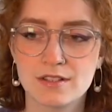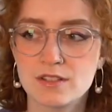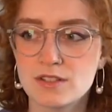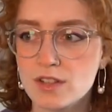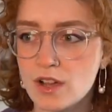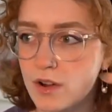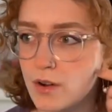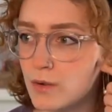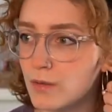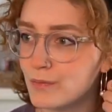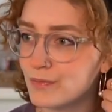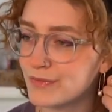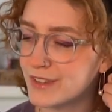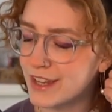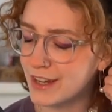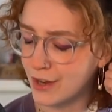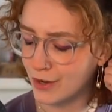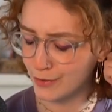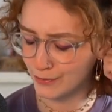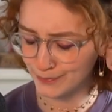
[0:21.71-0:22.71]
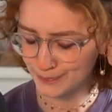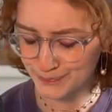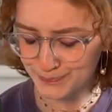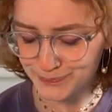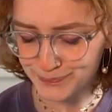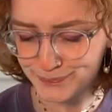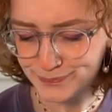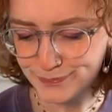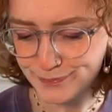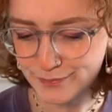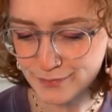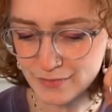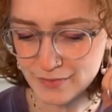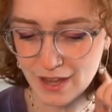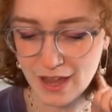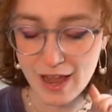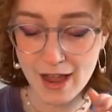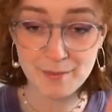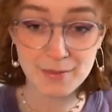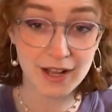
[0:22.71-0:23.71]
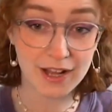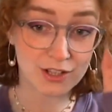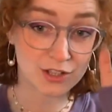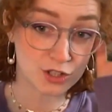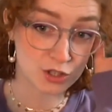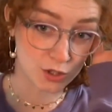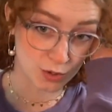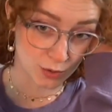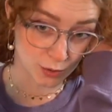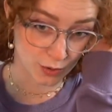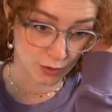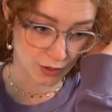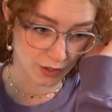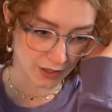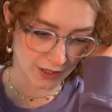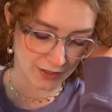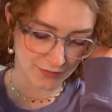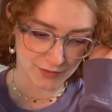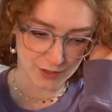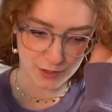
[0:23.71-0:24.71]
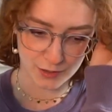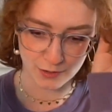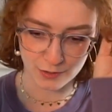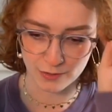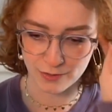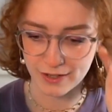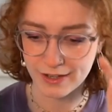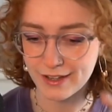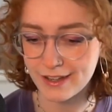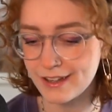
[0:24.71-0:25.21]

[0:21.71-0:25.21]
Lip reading: So, you know, I'm not sure if you